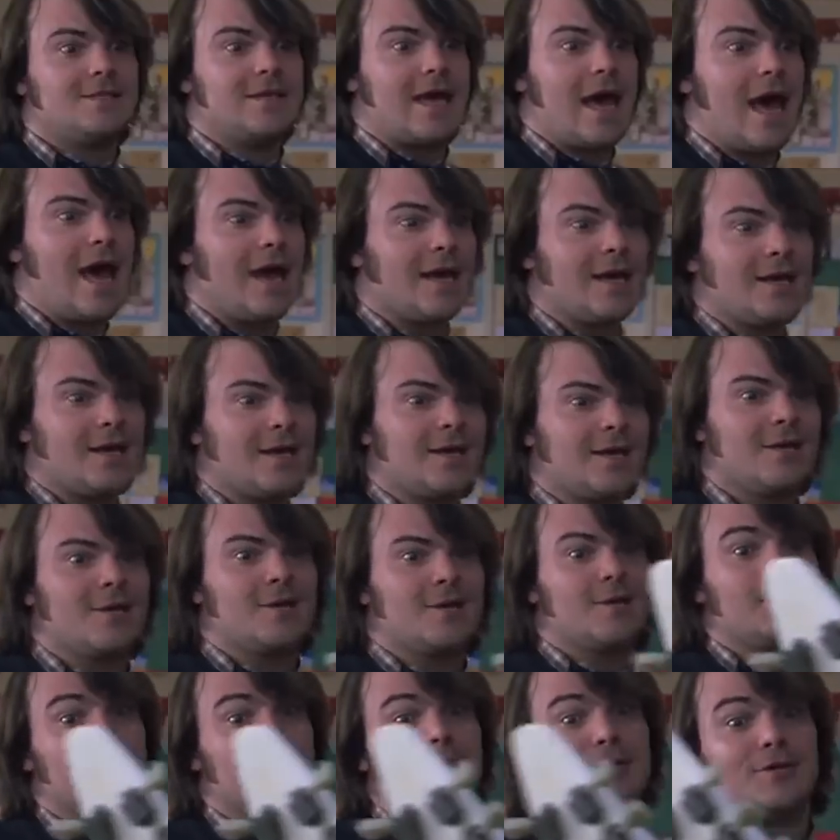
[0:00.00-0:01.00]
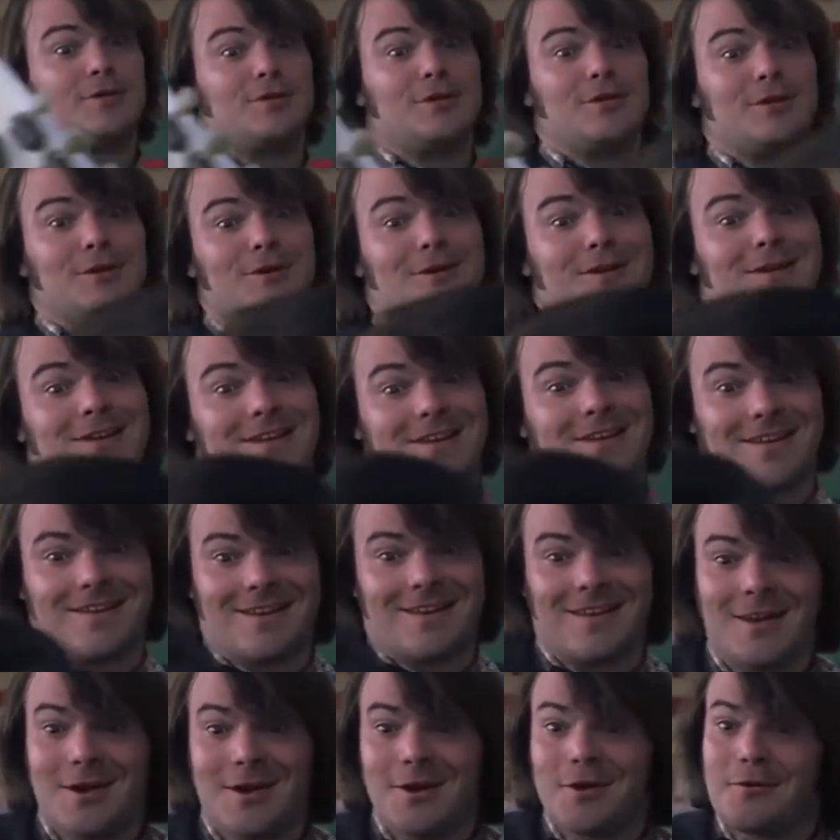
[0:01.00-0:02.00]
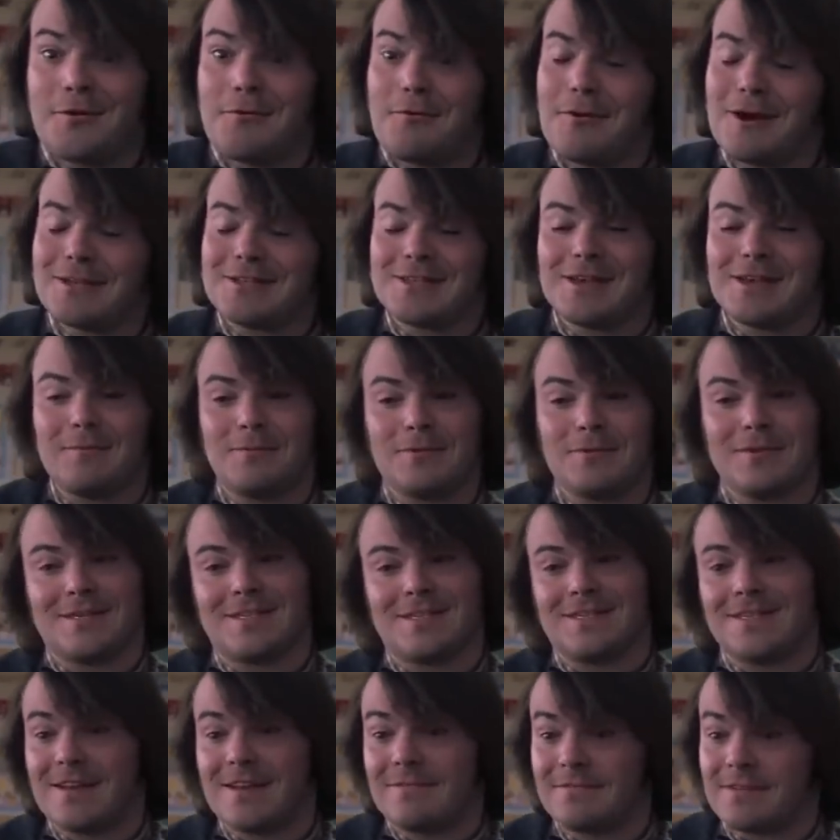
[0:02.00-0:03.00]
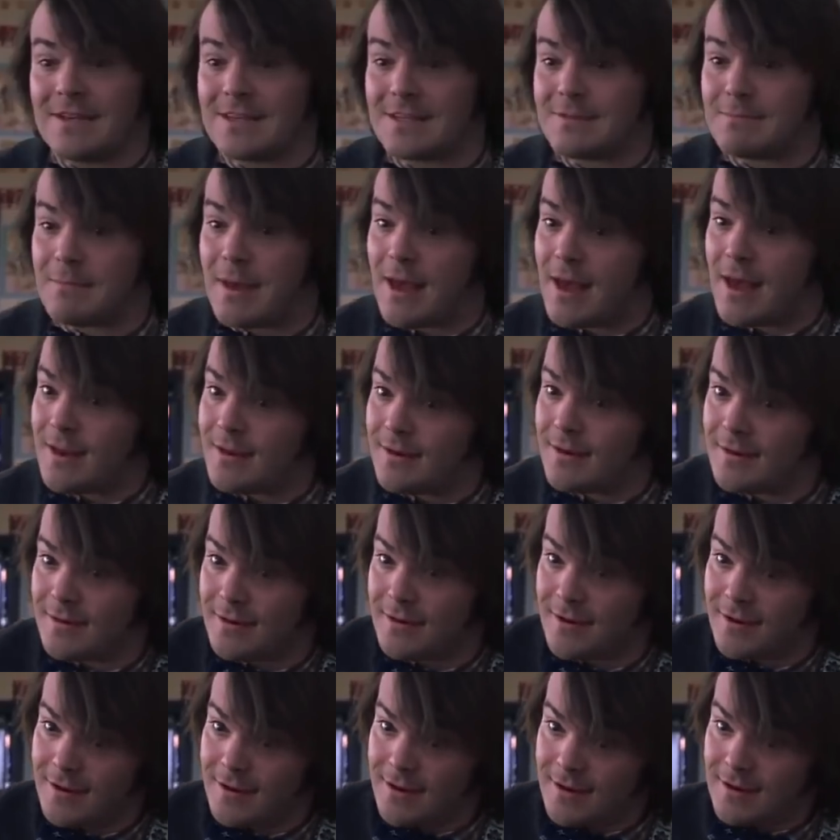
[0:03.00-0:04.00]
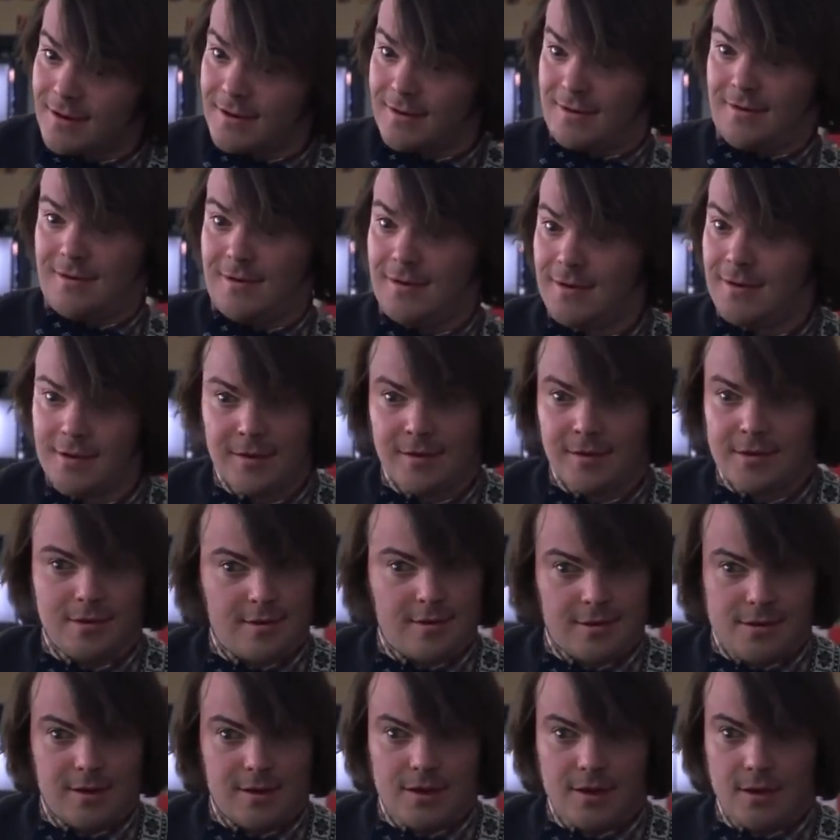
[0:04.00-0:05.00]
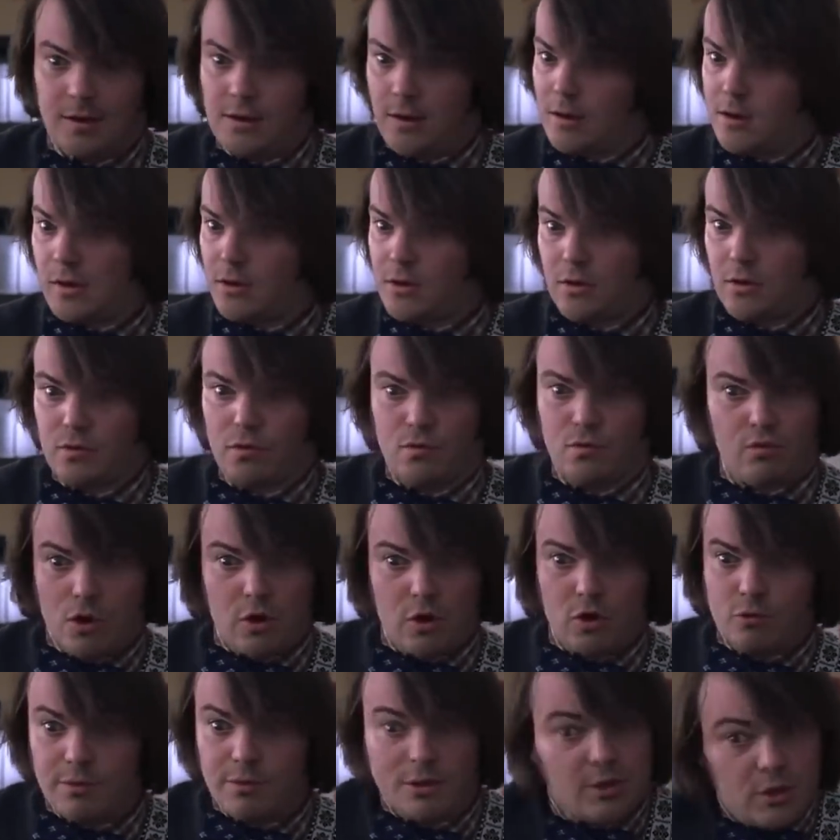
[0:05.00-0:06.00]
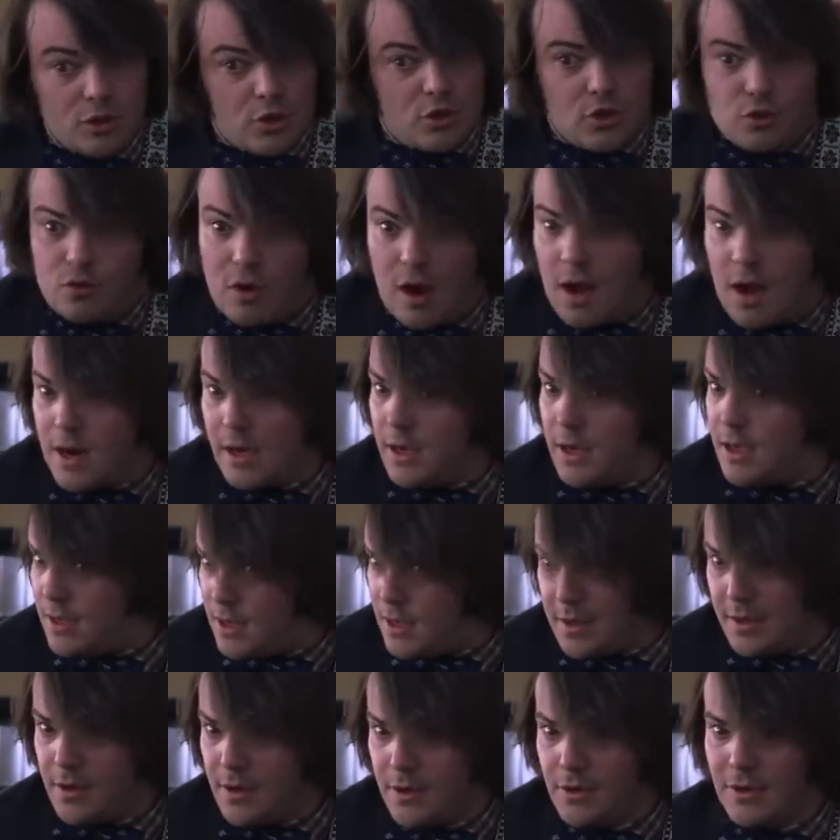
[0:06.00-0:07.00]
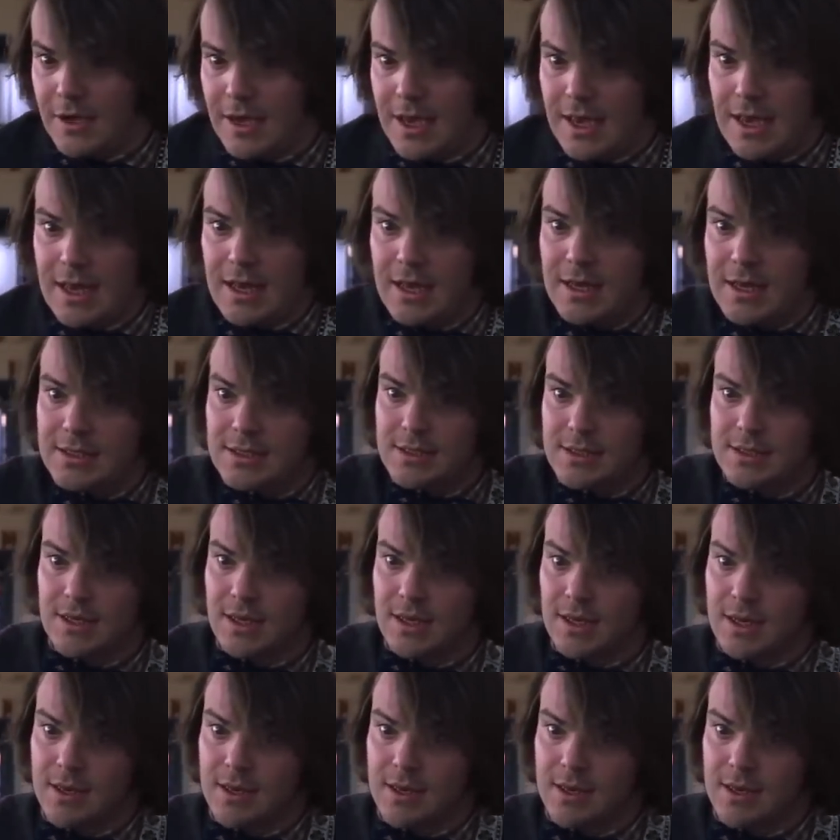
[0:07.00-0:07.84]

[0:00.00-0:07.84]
Zach, dude, what's up with the stiffness, man? You're looking a little robotronic, okay? Let's